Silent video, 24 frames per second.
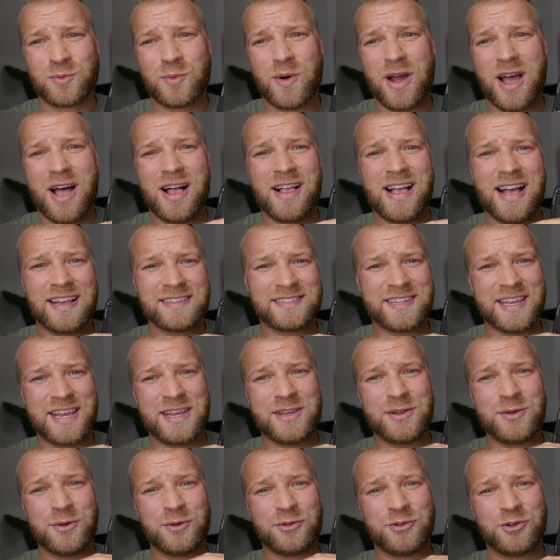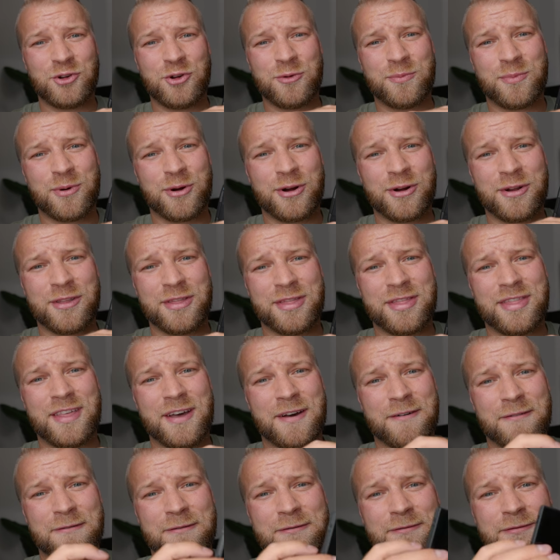well as a YouTuber,
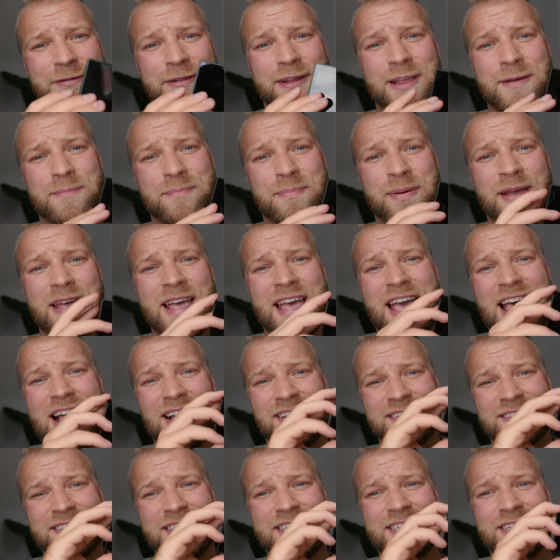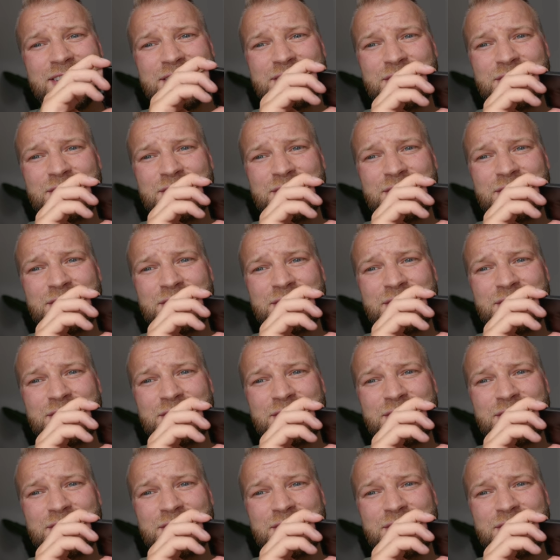the flip LCD